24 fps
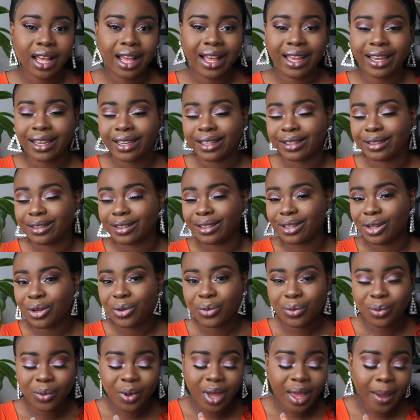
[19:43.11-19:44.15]
I ain't
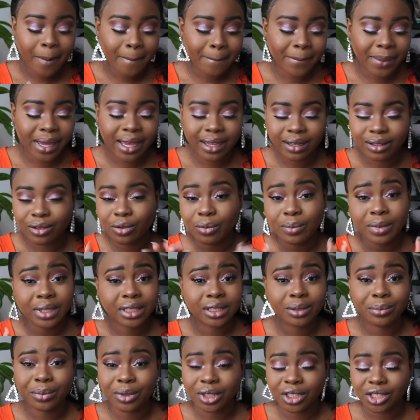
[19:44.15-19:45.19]
no by no
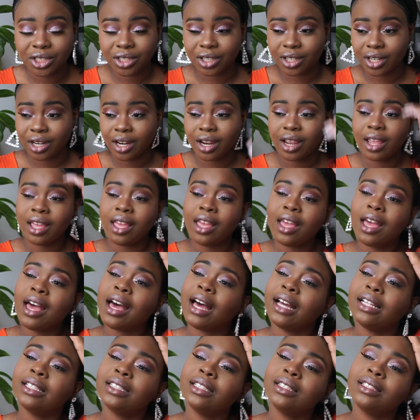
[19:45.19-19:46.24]
means a preacher.
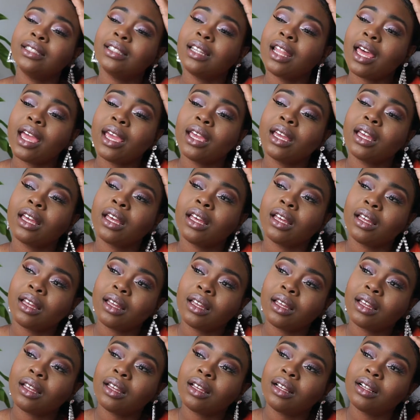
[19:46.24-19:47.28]
I just like
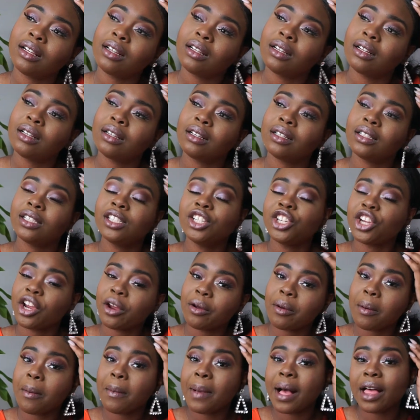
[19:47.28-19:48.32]
uh
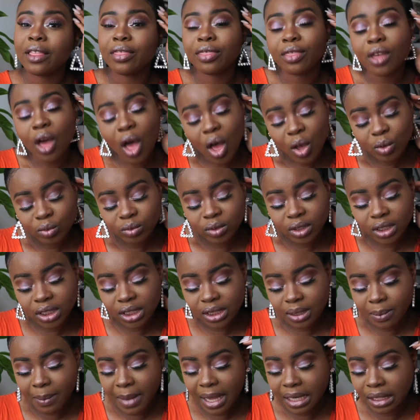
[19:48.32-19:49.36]
sharing my
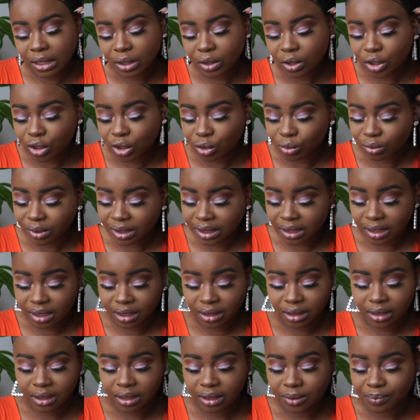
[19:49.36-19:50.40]
thoughts, my little two
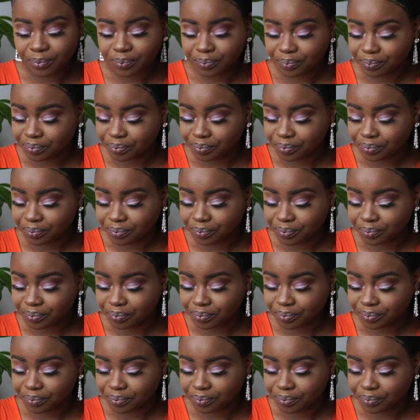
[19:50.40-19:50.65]
cents.